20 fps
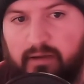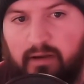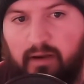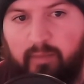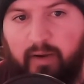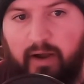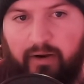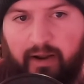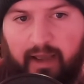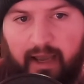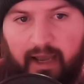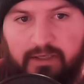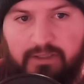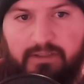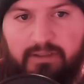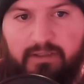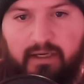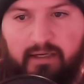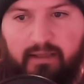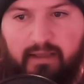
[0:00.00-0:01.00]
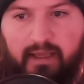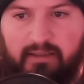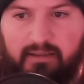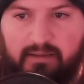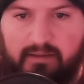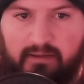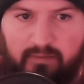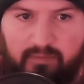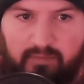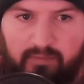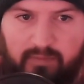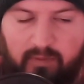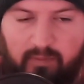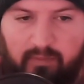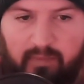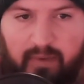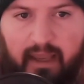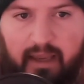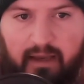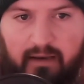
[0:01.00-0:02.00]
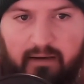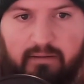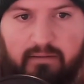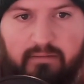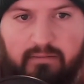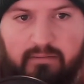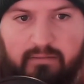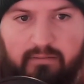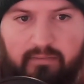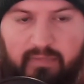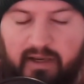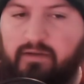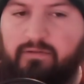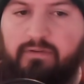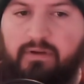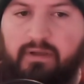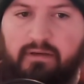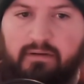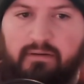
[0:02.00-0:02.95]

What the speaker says: about Ash, and that's the main benefit.